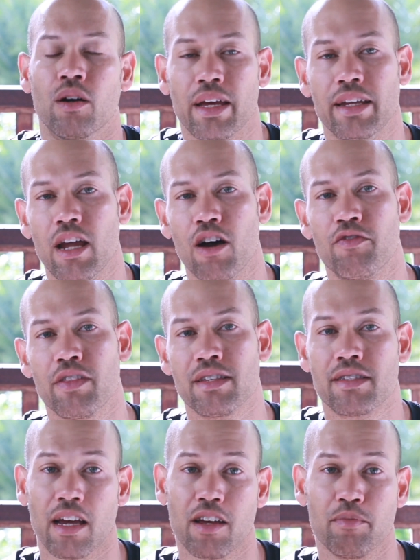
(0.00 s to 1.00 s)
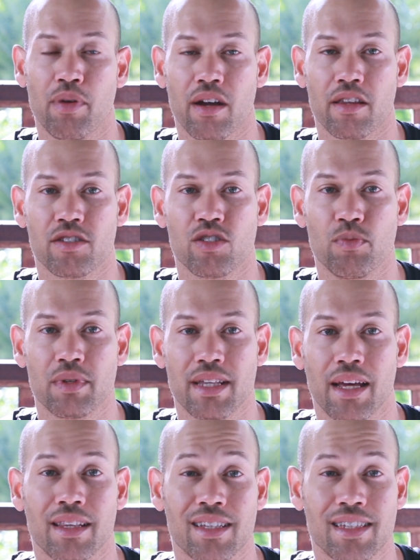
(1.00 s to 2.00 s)
Okay, now for the second part of the
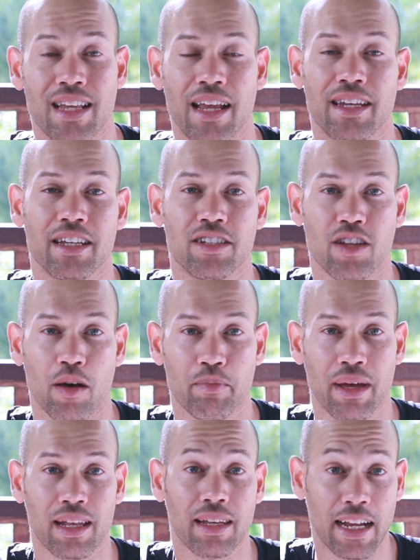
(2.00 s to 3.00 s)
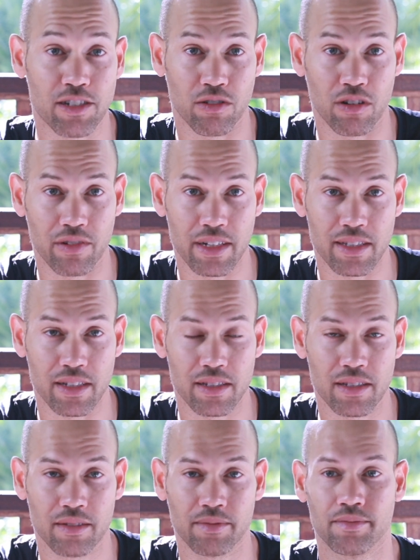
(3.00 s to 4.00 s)
superset, the standing dumbbell lateral
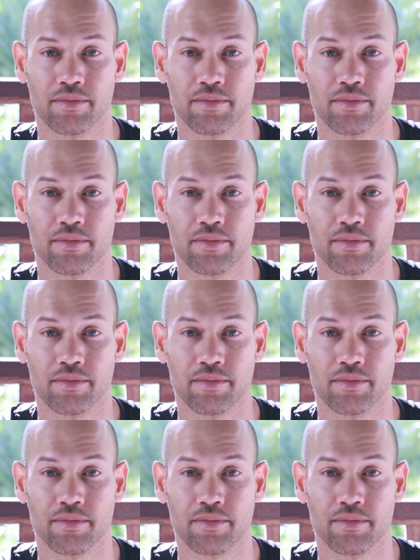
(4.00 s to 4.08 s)
raises.